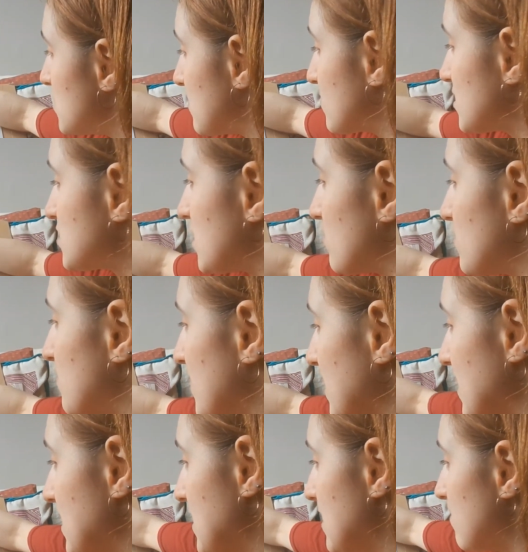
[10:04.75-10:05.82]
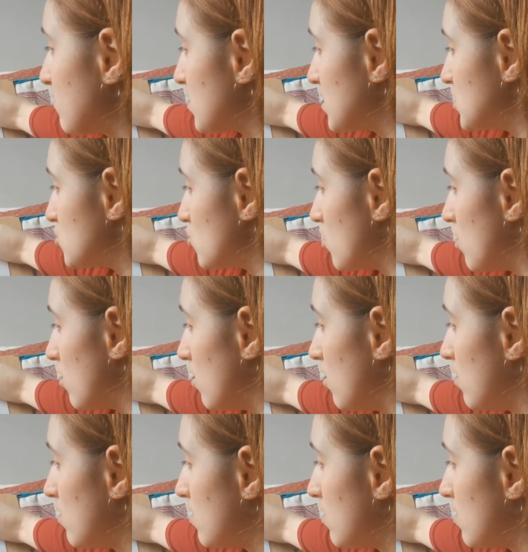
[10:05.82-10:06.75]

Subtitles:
I'm going to start with my E. I'm going to draw